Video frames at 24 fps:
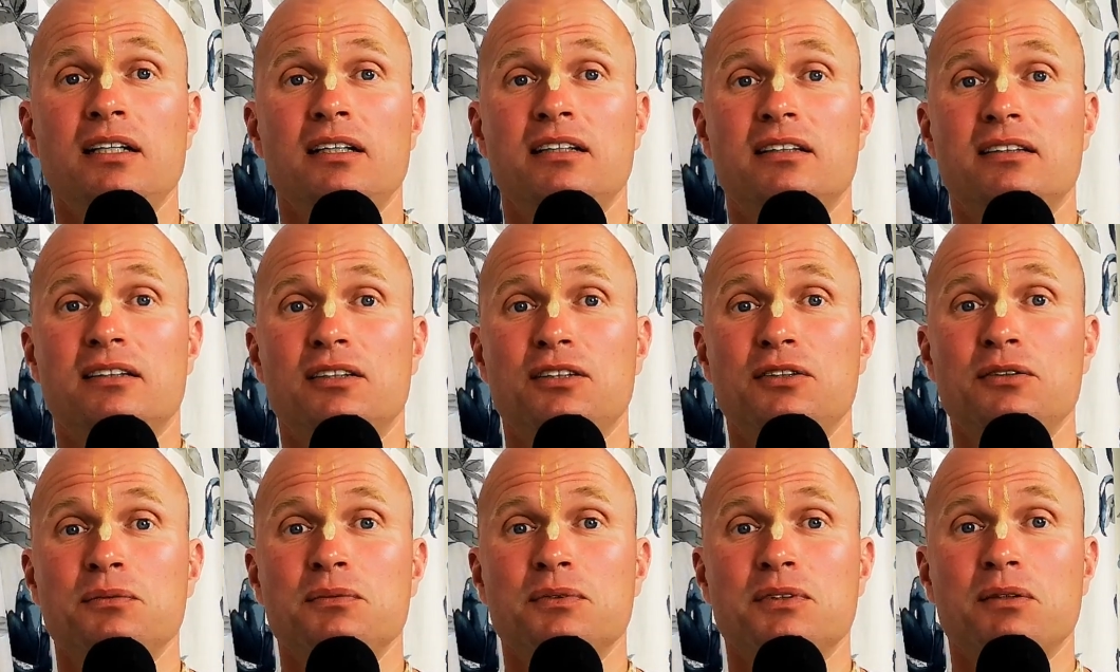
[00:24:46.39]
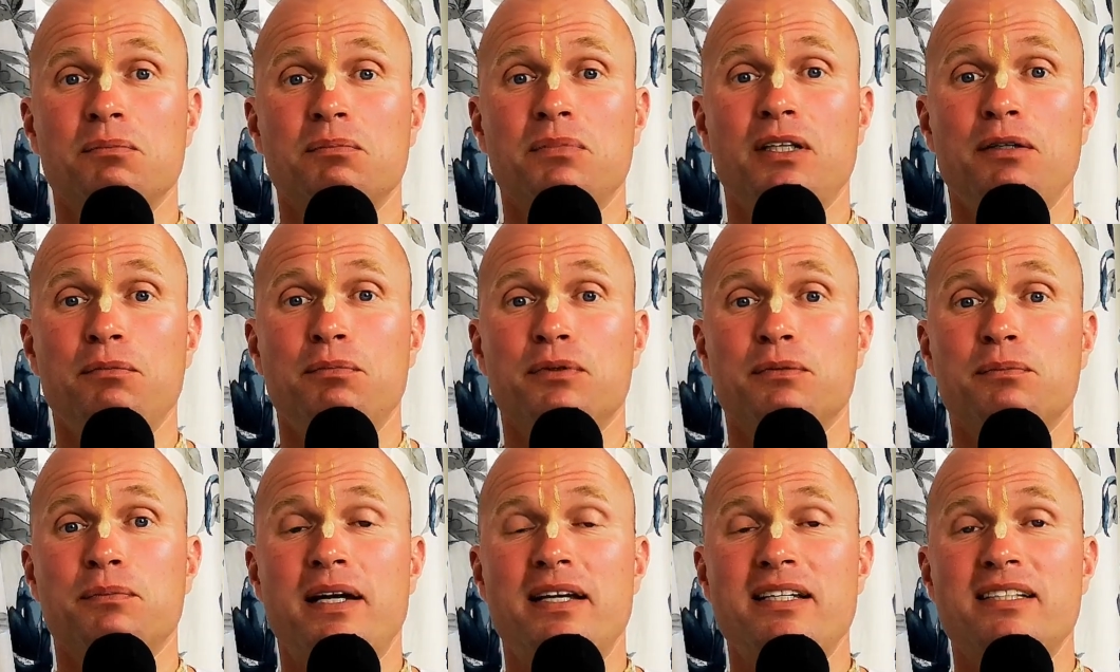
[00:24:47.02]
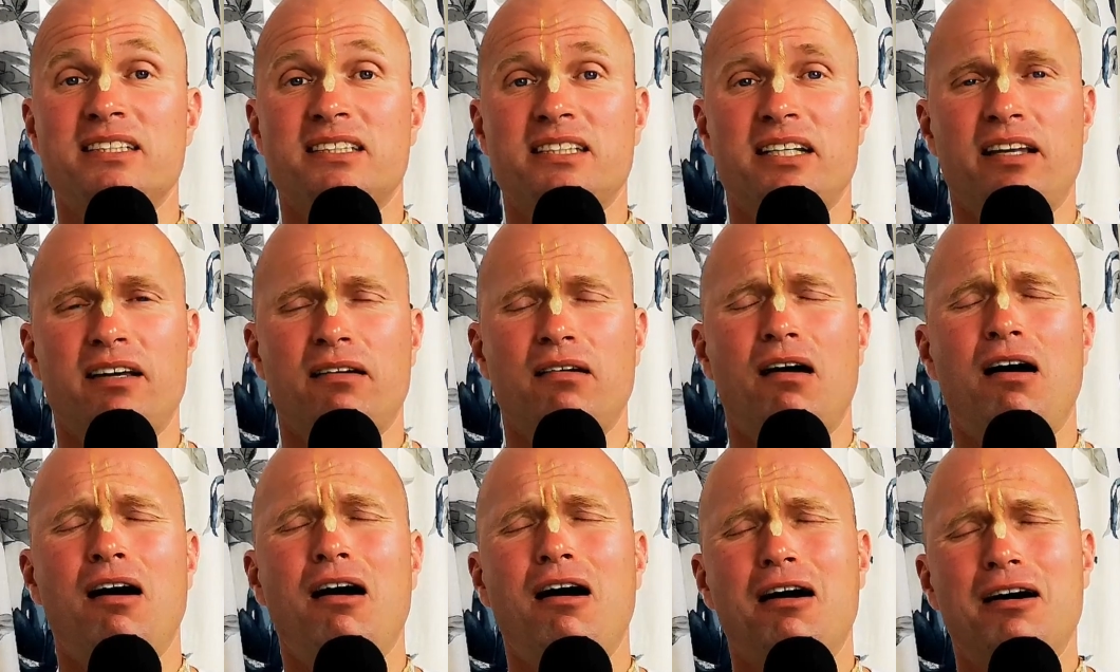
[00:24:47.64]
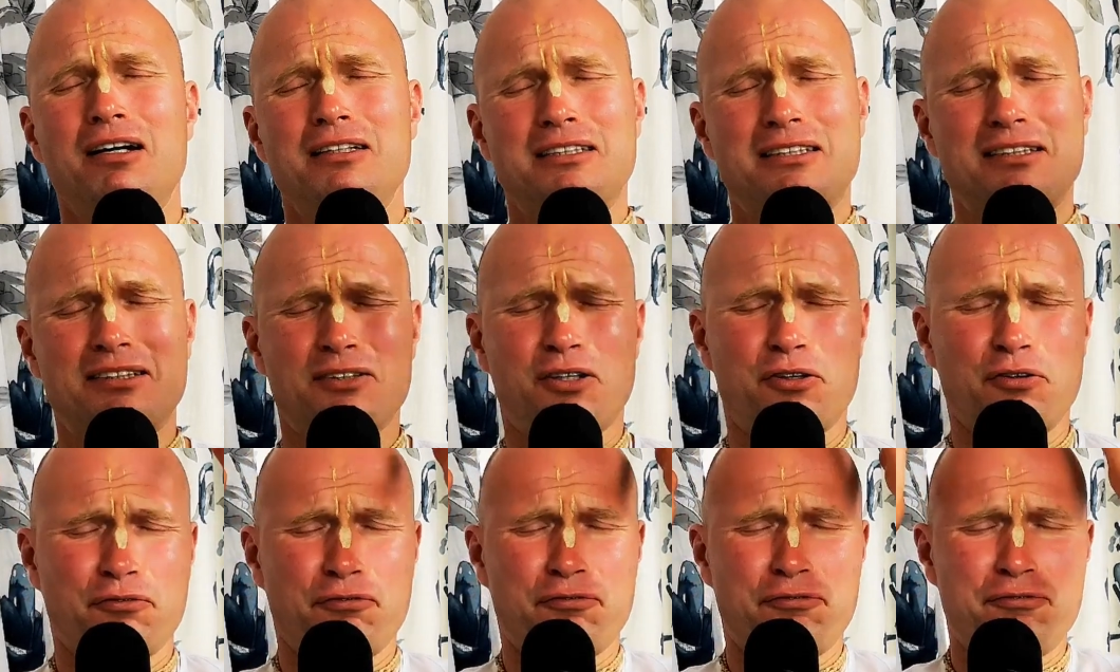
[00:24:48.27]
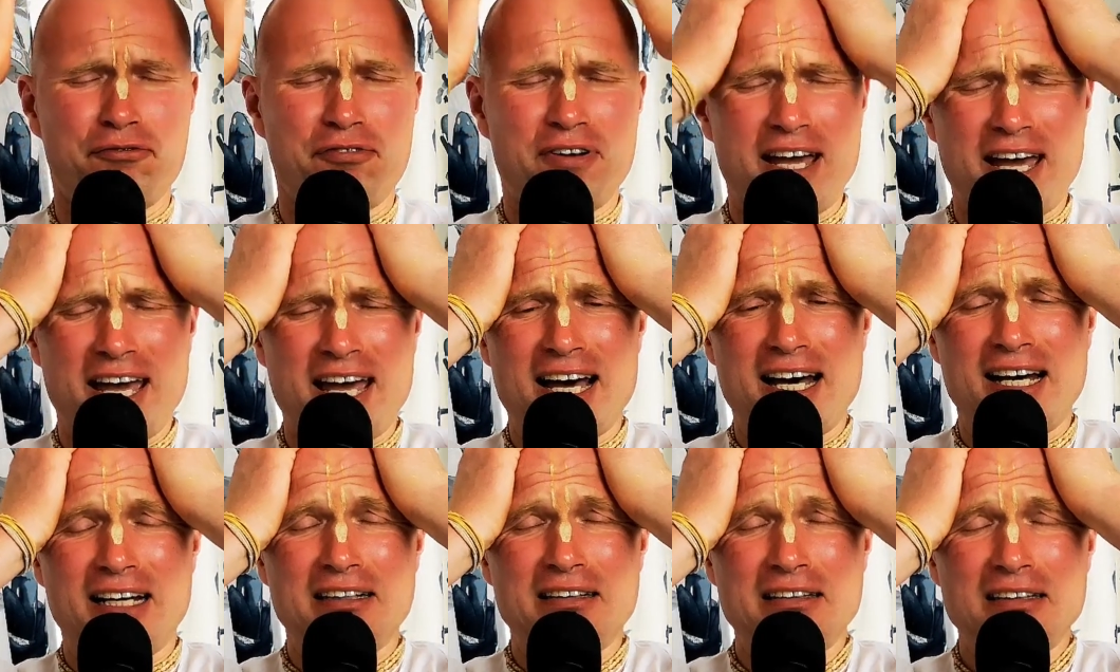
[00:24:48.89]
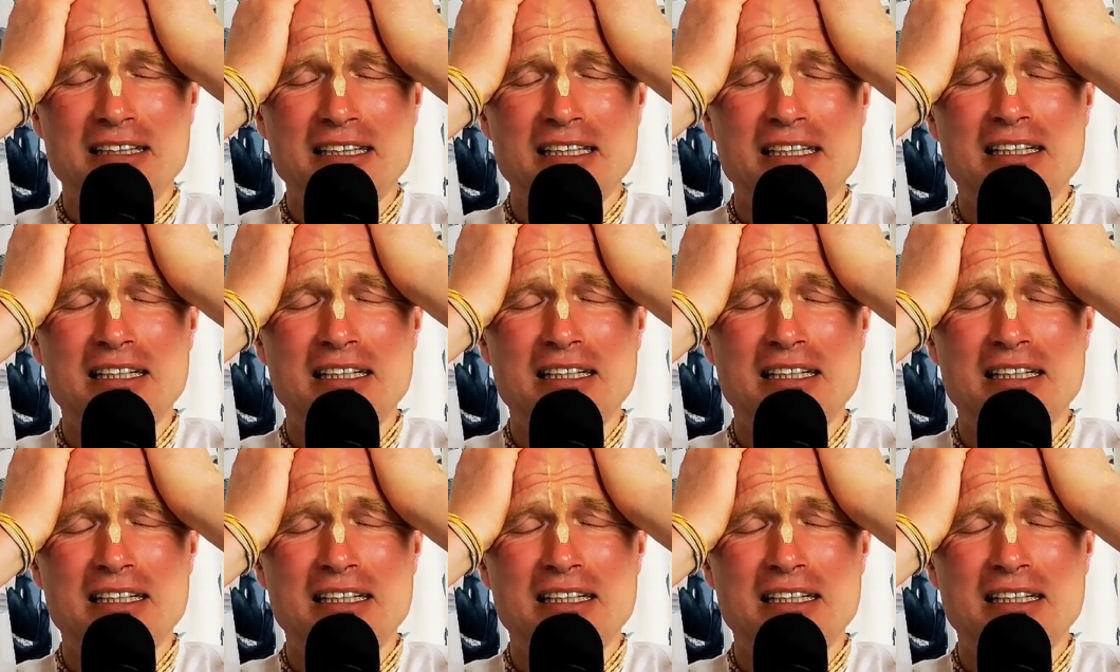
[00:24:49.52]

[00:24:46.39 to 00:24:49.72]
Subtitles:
You know, some people may think, oh, it's not fair.